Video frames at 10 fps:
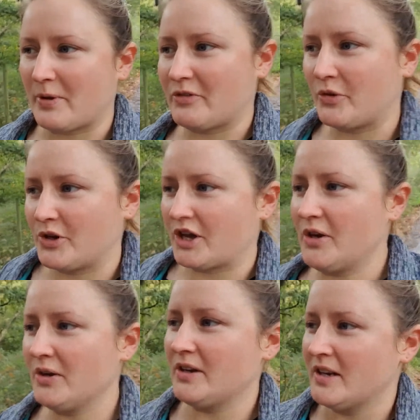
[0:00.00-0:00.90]
it for you.
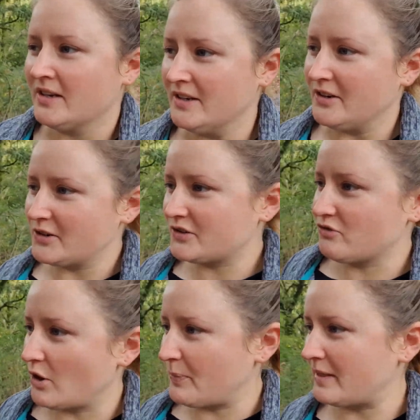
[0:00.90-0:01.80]
Oh, there's a
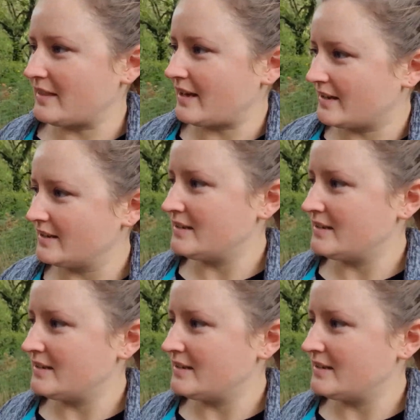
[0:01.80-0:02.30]
robin there.